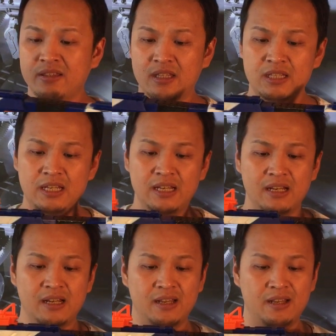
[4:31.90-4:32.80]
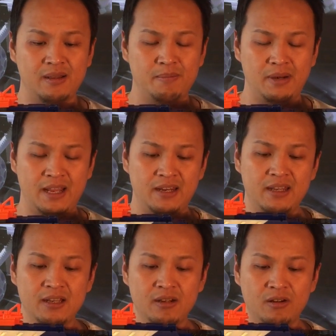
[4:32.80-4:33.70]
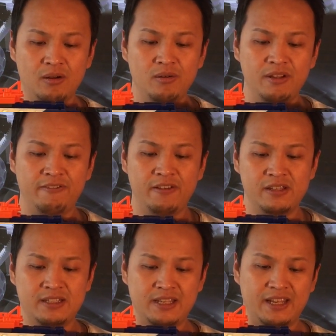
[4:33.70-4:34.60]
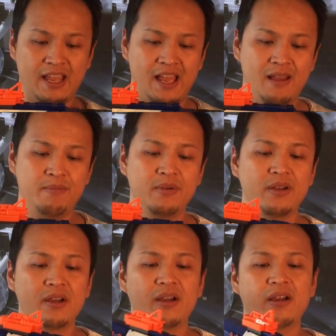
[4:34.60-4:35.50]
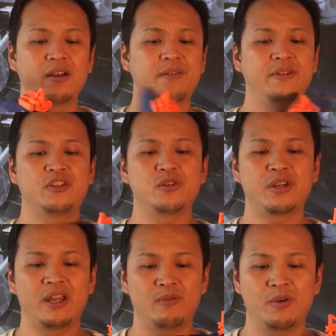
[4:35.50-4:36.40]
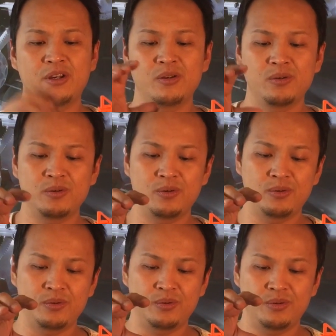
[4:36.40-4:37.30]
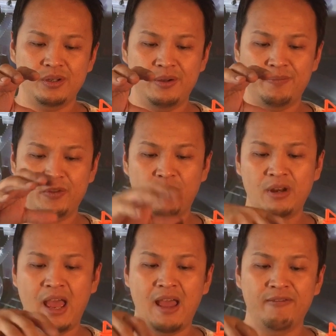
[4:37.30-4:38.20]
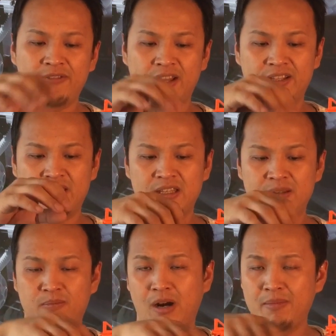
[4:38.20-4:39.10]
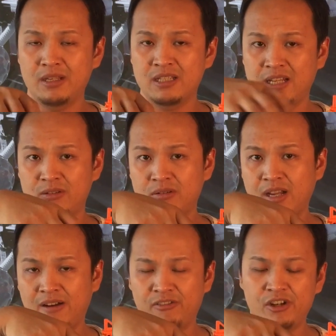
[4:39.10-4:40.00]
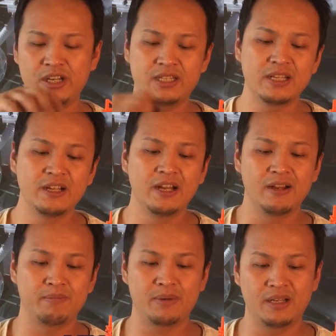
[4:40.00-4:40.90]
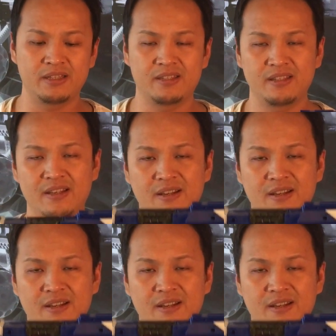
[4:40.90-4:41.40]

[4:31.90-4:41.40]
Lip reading: This little plate here not only fills the gap that you get when you don't have like the priming slide to cover it, but